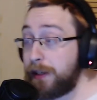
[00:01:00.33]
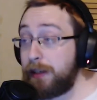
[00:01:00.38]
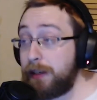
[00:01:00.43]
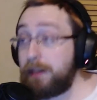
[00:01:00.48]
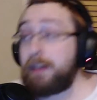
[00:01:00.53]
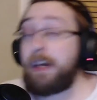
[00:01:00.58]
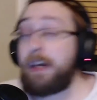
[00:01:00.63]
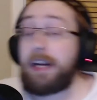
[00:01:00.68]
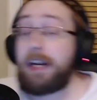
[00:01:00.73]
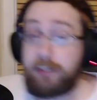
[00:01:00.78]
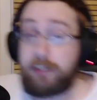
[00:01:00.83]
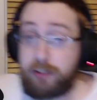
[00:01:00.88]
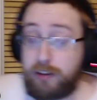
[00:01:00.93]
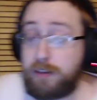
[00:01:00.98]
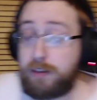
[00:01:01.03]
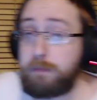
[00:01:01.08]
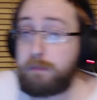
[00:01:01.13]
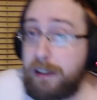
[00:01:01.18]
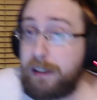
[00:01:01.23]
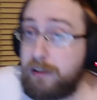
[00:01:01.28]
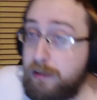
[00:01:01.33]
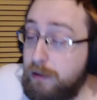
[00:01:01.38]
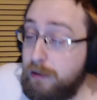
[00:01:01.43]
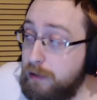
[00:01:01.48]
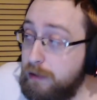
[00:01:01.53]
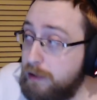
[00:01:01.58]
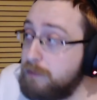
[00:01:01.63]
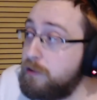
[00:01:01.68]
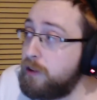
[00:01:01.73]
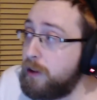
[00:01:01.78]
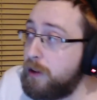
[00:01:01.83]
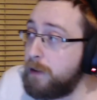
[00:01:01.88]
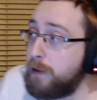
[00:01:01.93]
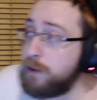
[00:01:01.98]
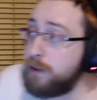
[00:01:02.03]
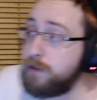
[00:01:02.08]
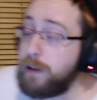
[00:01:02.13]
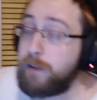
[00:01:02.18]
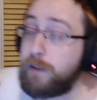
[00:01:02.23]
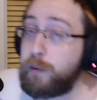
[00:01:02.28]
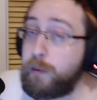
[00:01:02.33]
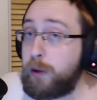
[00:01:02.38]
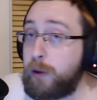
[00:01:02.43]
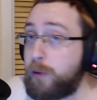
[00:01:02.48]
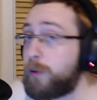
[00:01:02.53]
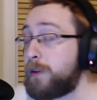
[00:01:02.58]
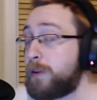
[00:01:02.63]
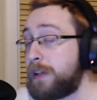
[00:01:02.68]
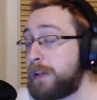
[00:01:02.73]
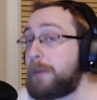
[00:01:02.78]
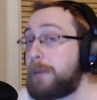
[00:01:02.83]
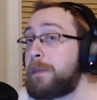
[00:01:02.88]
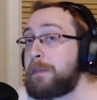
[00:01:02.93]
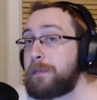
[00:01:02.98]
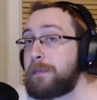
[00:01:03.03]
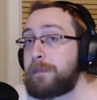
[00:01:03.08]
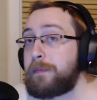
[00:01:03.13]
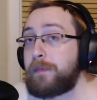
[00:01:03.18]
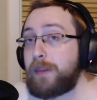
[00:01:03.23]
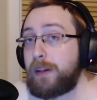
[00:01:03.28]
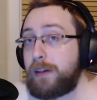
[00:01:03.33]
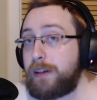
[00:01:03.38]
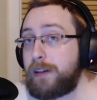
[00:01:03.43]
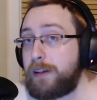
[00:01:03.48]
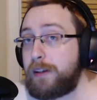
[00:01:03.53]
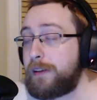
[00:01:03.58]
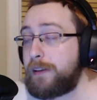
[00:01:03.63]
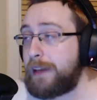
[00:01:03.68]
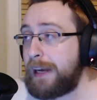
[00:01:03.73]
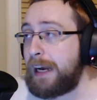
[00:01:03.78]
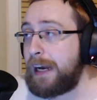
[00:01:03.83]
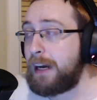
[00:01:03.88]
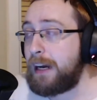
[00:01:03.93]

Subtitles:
It's just based on Sony's track record that, you know, they have